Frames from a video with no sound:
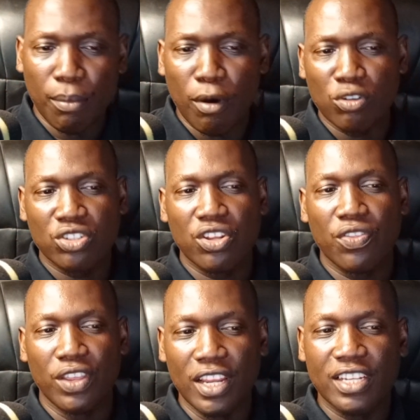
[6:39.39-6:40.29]
about
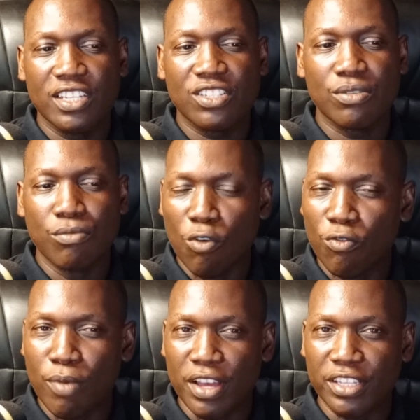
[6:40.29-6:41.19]
the latest
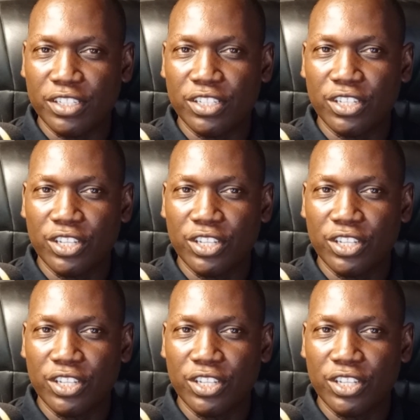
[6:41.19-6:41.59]
move by